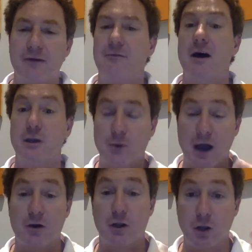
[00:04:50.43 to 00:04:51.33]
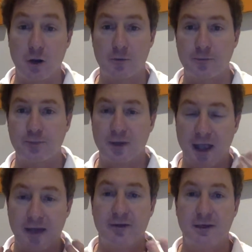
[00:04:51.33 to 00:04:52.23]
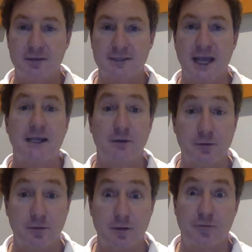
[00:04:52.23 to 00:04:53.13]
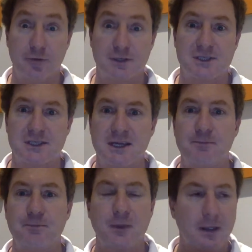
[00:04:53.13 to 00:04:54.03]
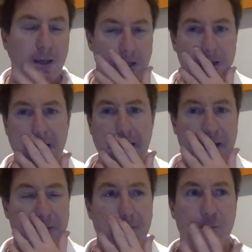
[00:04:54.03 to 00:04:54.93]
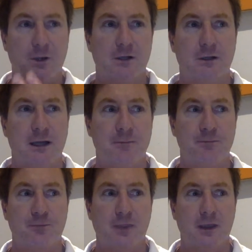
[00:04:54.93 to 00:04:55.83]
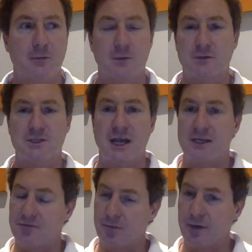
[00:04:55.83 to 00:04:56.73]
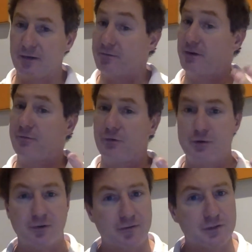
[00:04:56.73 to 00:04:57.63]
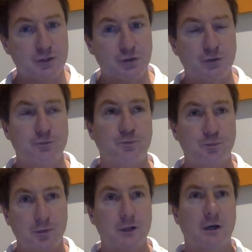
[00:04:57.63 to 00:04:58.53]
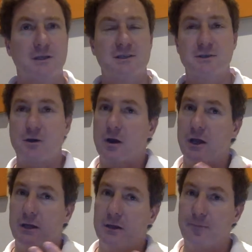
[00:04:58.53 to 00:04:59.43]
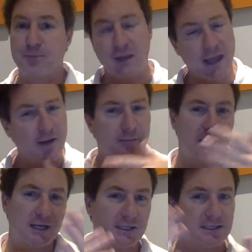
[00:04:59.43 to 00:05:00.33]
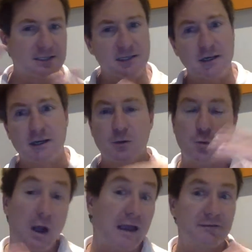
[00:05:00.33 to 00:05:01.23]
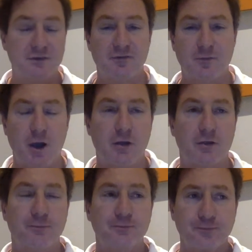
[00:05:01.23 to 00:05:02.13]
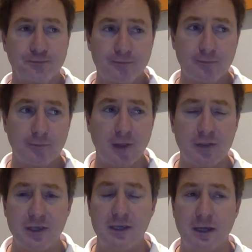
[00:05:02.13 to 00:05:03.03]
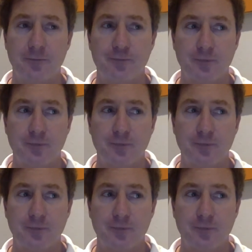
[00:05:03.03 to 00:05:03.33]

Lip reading: far you are along, having taken a first sip, it will change from being very fruit driven to nice and dry. And I'm getting this waves of both. The